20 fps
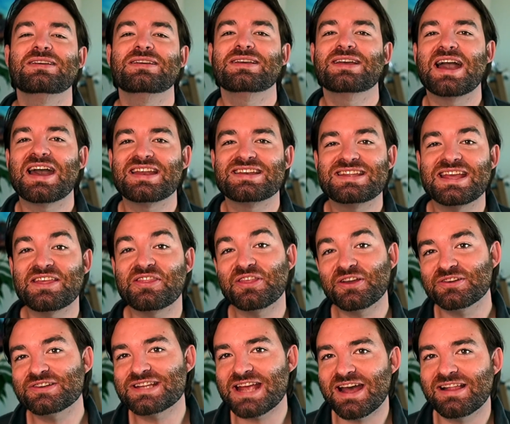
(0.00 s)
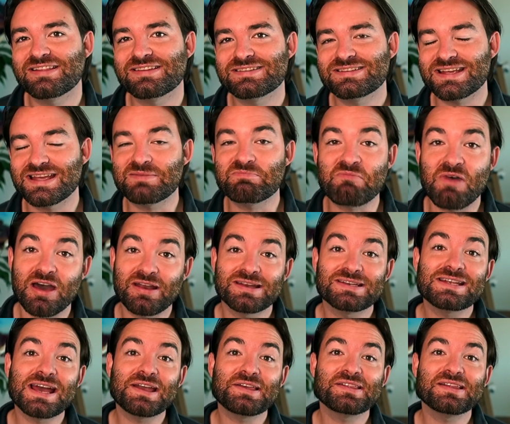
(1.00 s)
how to take their talent and
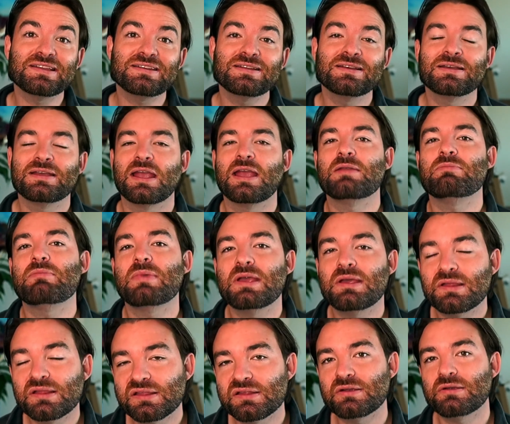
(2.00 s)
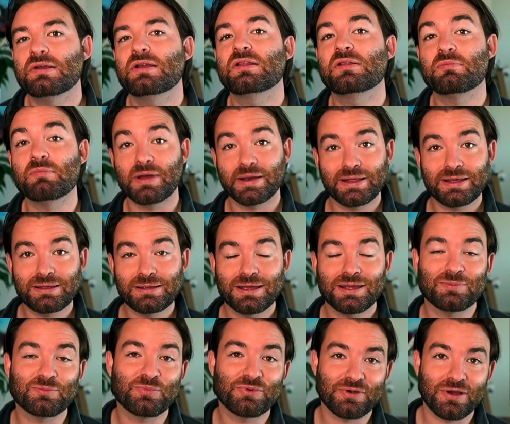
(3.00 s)
monetize it and make serious money
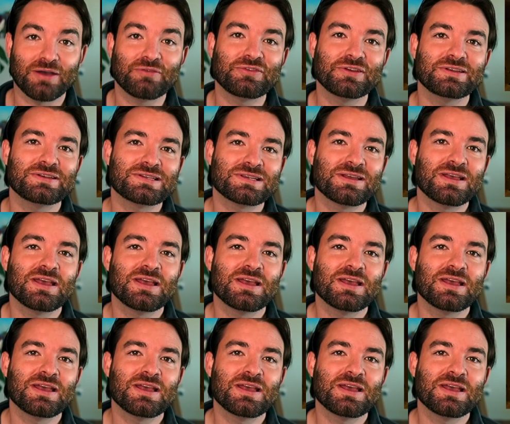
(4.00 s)
and profit